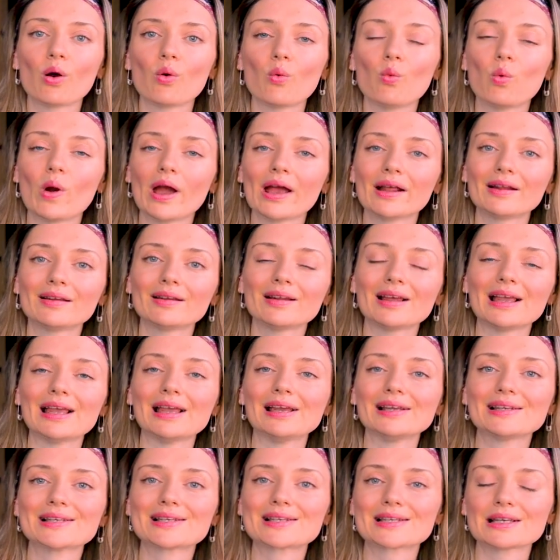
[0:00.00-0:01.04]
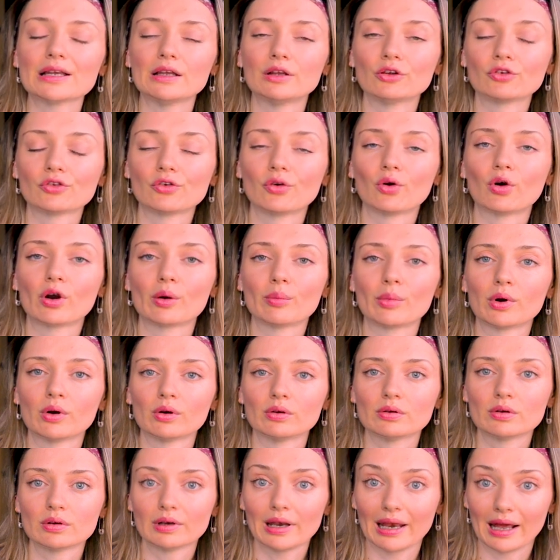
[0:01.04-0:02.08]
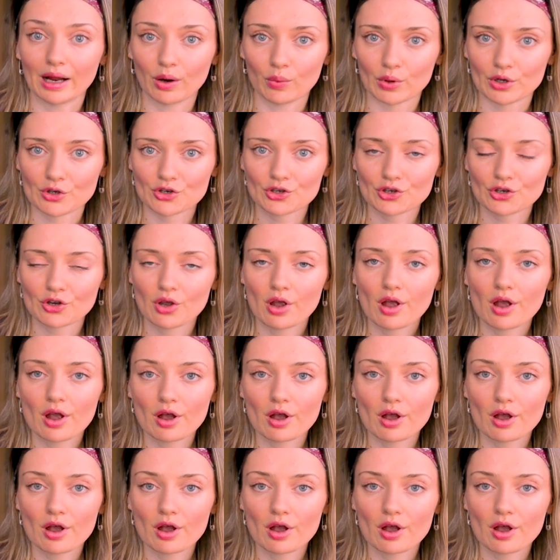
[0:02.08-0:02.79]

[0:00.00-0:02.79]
when it's informal language.